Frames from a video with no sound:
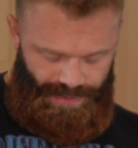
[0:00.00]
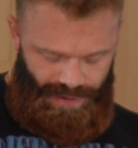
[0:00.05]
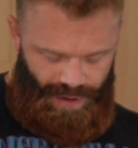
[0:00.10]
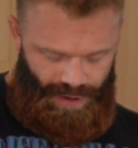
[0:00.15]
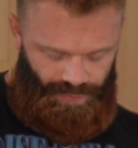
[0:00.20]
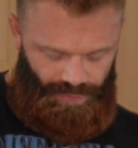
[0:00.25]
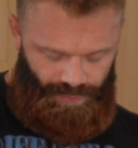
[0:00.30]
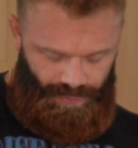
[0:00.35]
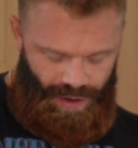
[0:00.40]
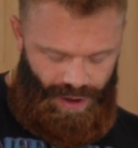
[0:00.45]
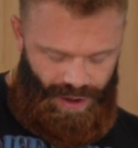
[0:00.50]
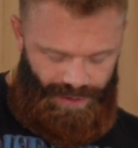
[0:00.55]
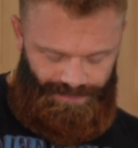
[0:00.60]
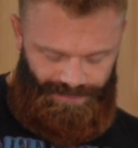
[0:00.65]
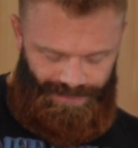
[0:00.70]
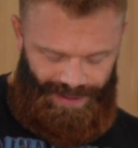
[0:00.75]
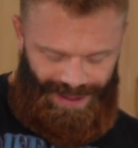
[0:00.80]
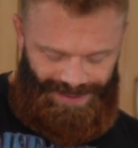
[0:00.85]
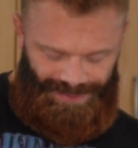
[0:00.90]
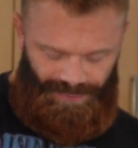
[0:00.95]
That's alright.
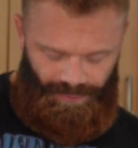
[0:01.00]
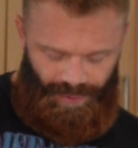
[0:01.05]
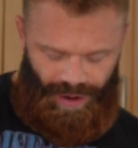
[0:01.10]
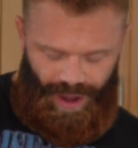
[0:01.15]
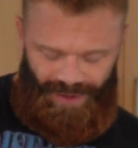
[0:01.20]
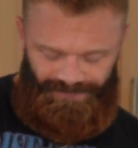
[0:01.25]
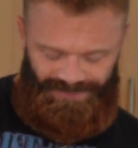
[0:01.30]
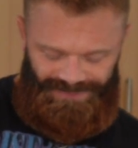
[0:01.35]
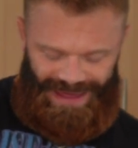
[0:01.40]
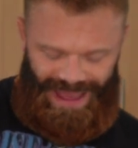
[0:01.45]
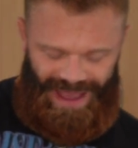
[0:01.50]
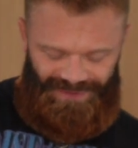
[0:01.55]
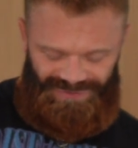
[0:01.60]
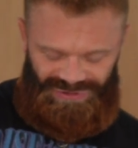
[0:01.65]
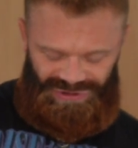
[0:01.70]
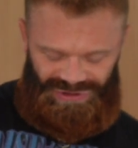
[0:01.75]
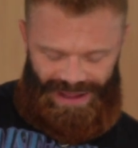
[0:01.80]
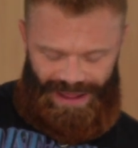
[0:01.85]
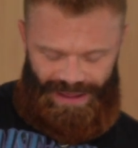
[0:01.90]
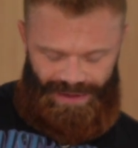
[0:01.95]
It's alright. I've
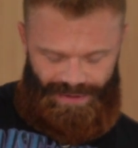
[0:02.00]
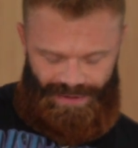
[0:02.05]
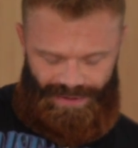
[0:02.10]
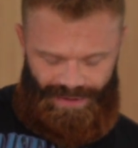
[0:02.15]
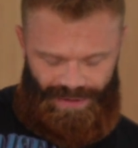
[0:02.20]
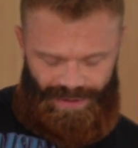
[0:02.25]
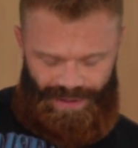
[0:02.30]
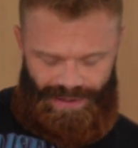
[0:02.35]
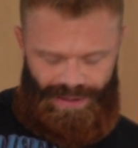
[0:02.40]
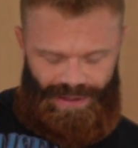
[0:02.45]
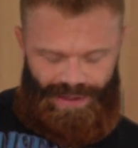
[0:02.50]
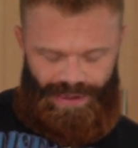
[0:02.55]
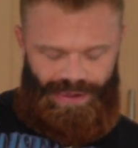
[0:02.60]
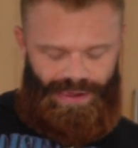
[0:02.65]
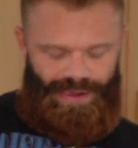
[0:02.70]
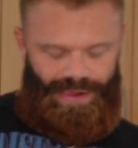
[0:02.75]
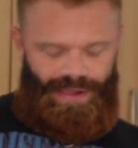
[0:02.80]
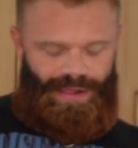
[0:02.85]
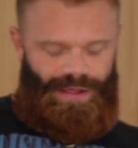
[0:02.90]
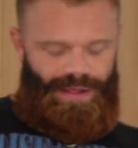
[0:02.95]
salvaged it.
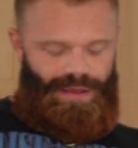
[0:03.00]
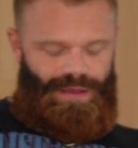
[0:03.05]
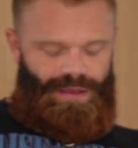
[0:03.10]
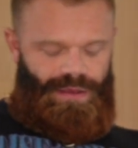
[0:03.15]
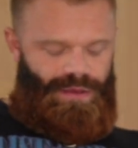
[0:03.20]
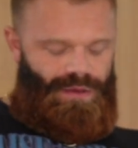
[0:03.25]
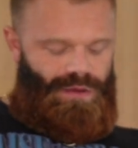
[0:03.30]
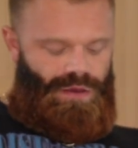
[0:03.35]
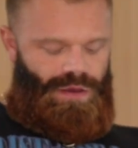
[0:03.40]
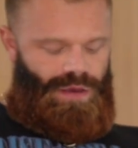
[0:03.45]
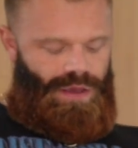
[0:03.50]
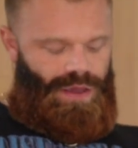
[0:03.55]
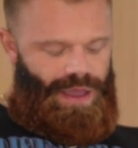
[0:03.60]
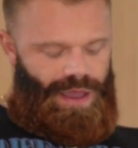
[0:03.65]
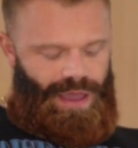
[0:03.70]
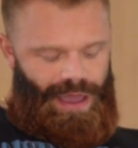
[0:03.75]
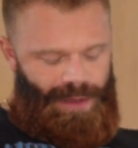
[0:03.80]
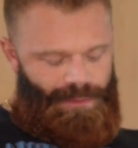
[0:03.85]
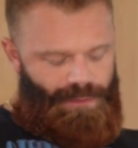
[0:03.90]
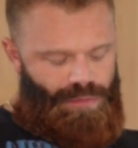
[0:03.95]

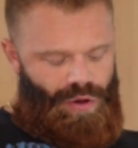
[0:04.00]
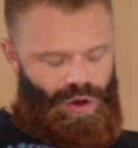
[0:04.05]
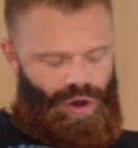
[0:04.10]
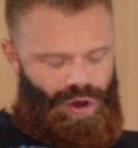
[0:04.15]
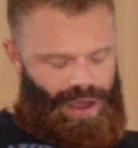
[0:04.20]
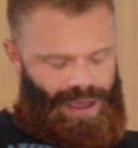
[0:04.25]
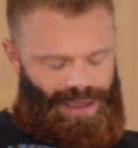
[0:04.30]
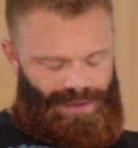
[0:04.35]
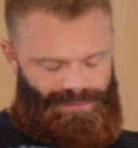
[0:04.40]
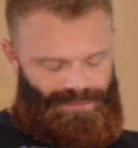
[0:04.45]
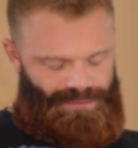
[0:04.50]
Yeah, boy.